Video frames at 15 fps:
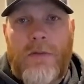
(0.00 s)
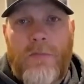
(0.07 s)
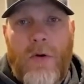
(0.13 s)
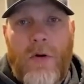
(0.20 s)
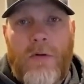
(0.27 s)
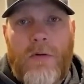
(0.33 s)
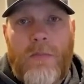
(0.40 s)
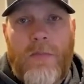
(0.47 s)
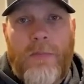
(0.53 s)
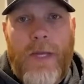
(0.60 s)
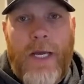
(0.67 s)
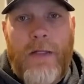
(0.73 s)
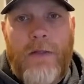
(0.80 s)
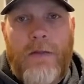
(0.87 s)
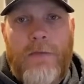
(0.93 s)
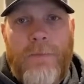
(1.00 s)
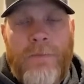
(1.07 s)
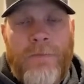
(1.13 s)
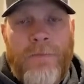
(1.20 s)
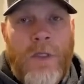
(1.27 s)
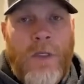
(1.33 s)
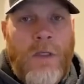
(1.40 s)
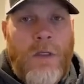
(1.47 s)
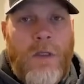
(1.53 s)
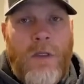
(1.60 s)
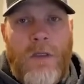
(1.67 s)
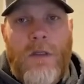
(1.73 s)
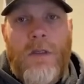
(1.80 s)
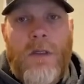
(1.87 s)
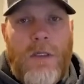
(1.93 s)
part of the patio.
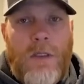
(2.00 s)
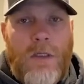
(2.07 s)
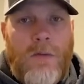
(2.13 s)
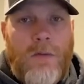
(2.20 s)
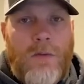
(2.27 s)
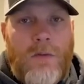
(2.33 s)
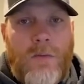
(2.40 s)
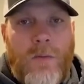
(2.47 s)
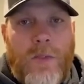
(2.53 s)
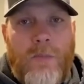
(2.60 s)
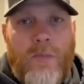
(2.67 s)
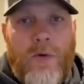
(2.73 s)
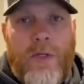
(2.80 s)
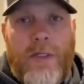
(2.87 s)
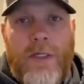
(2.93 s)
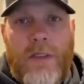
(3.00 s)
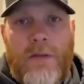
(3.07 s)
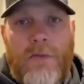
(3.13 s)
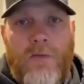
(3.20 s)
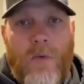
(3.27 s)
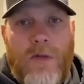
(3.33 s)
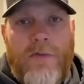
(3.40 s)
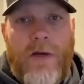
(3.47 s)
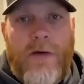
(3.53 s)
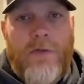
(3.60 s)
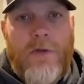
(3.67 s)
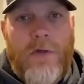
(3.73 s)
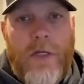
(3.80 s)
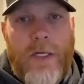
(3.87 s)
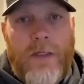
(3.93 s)
We had pre-cut the
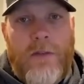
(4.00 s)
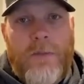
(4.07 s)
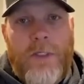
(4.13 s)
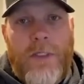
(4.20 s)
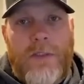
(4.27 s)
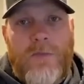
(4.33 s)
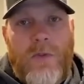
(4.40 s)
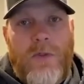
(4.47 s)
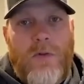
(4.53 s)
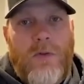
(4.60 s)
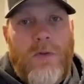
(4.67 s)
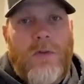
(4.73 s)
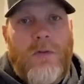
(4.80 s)
45-degree angle because we knew